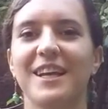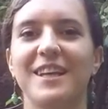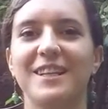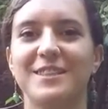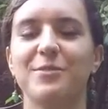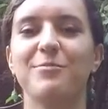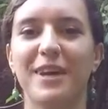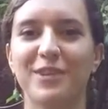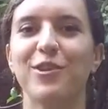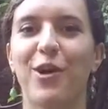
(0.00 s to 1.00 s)
It's
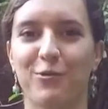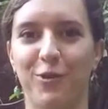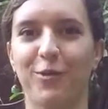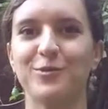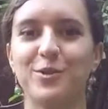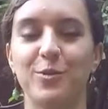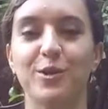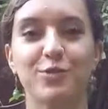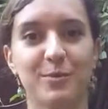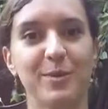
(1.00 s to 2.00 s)
been a long road to a
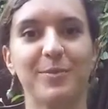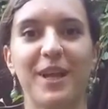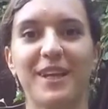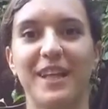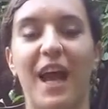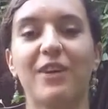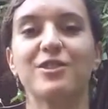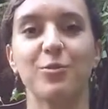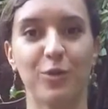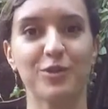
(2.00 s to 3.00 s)
treatment plan that
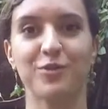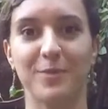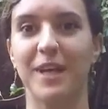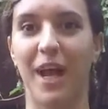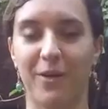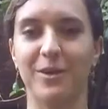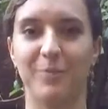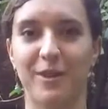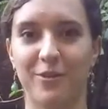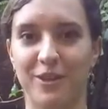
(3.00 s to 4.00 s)
actually works for me now in
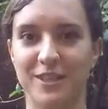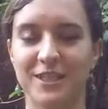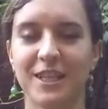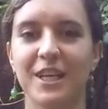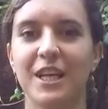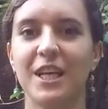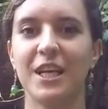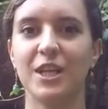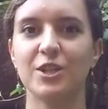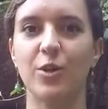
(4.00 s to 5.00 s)
my 30s.
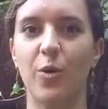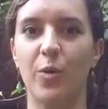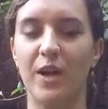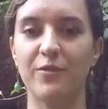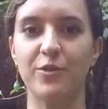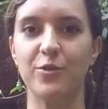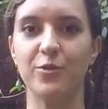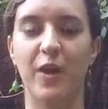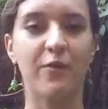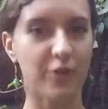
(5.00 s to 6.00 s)
So if
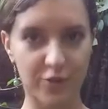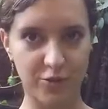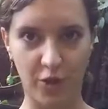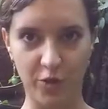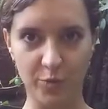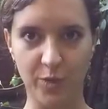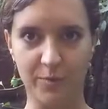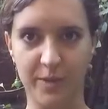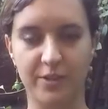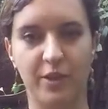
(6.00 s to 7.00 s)
you've ever struggled with
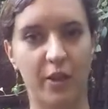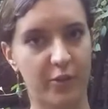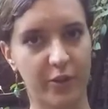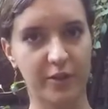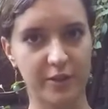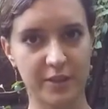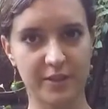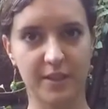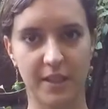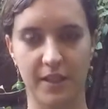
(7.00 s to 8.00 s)
mental health
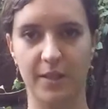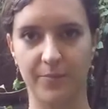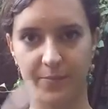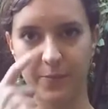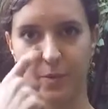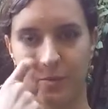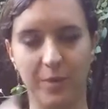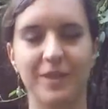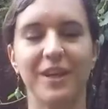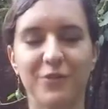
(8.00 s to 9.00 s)
illness,
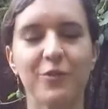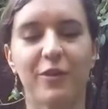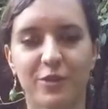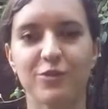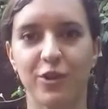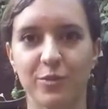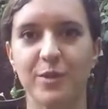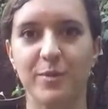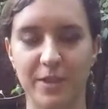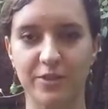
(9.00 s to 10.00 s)
if you've ever struggled
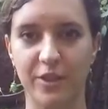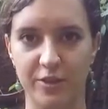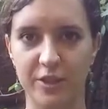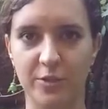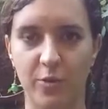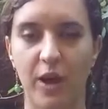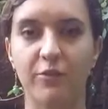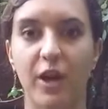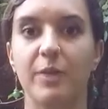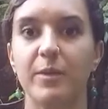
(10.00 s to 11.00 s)
with a mental illness or
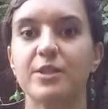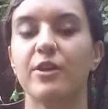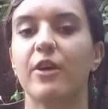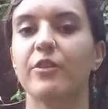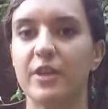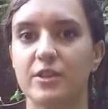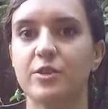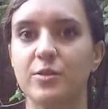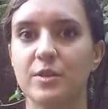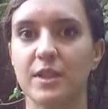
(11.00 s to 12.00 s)
ever had mental health
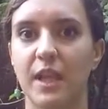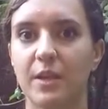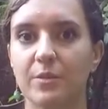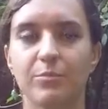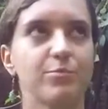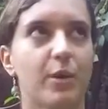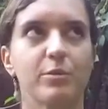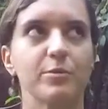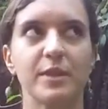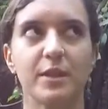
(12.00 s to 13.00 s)
issues, like
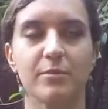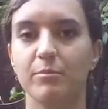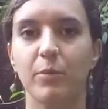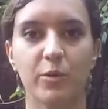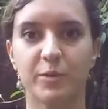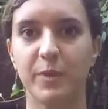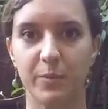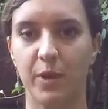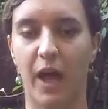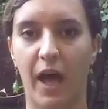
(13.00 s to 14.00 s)
probably most
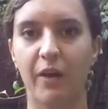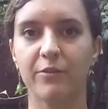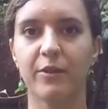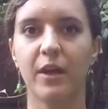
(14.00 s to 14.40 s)
people have,